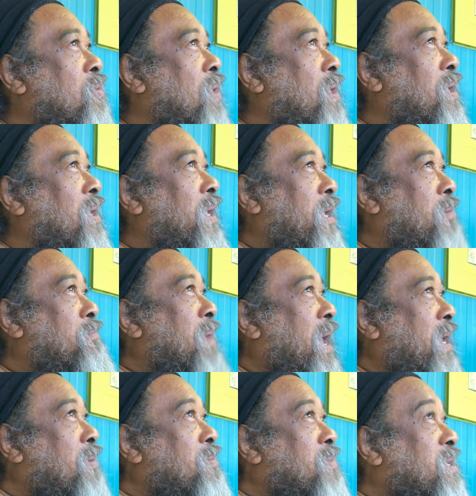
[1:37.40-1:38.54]
rather than let the
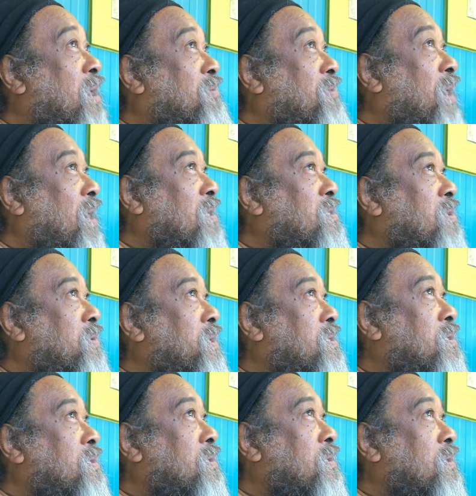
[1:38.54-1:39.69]
mind himself answer
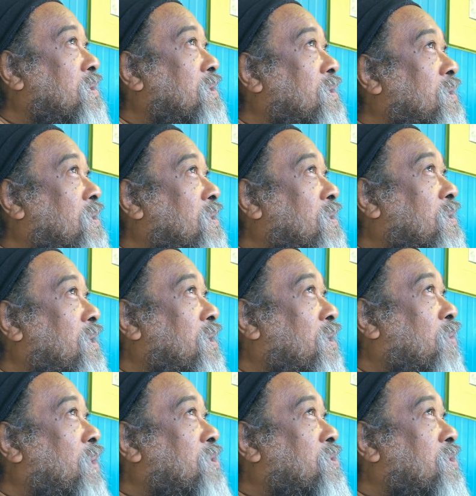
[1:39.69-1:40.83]
it. Let
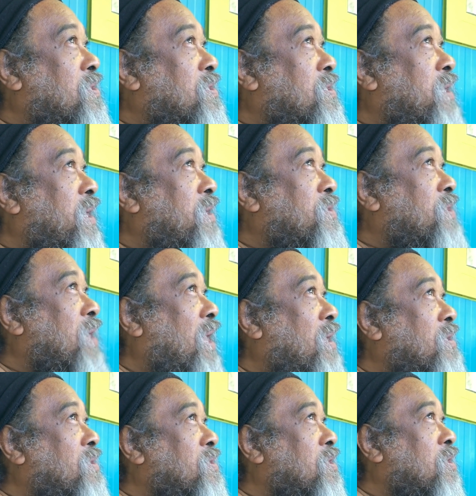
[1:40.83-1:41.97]
the question stay in
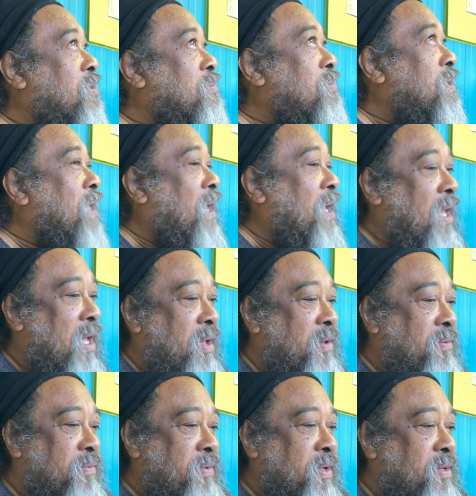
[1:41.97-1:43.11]
silence, but
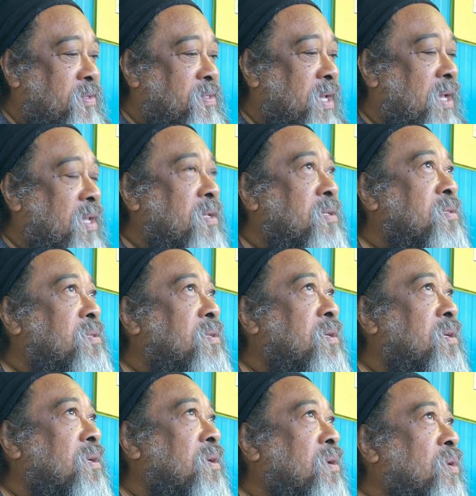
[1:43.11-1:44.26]
alive in silence.
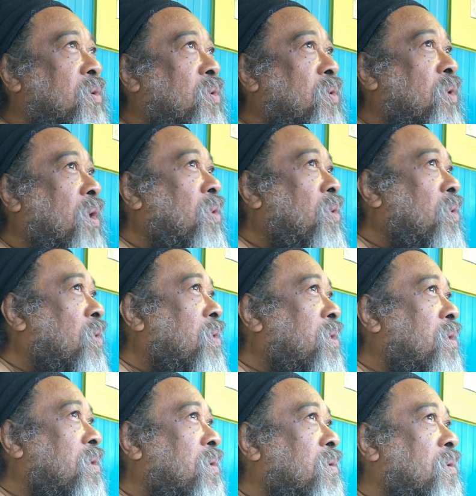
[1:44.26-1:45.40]
And
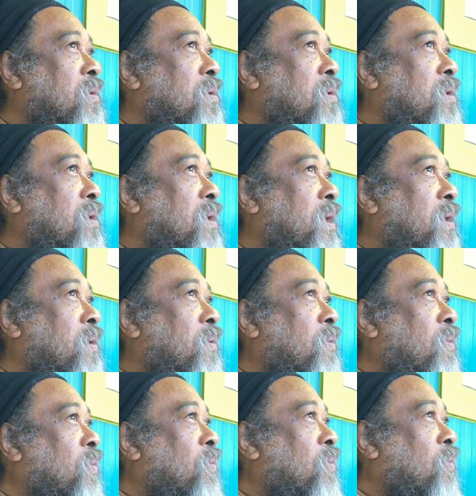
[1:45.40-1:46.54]
look, like,
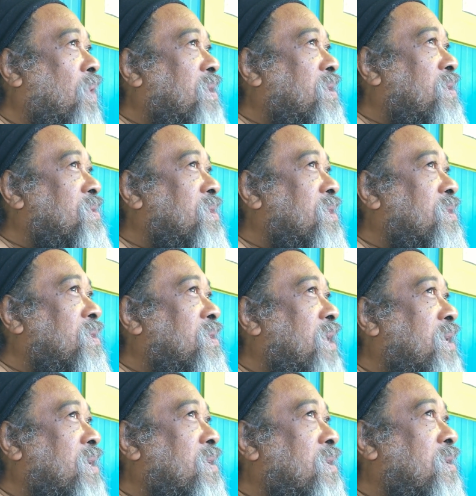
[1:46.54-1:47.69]
what is it
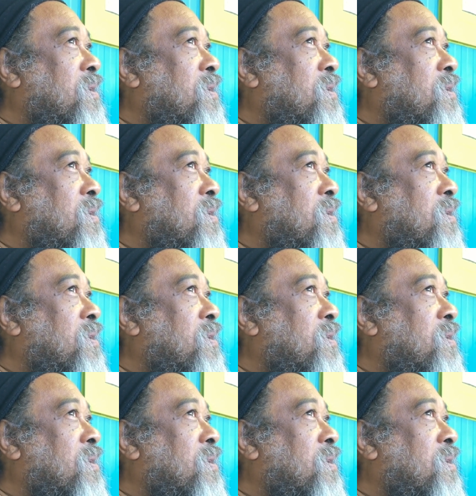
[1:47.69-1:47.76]
that,